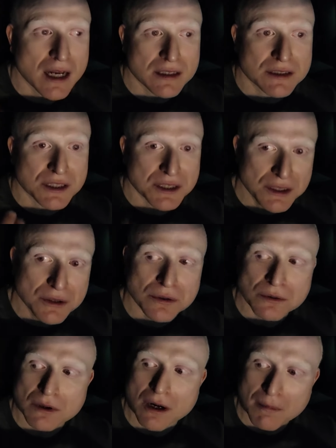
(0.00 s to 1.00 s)
to
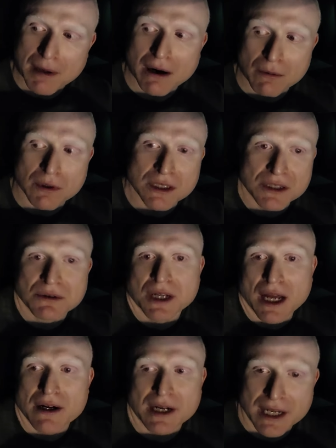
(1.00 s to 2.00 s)
you about what you
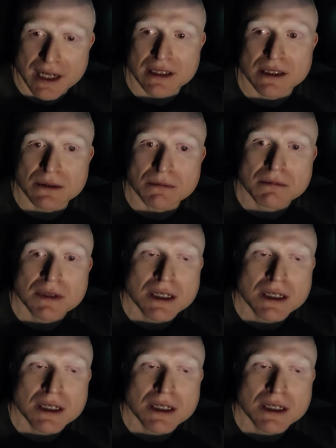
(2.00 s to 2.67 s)
can and can't do.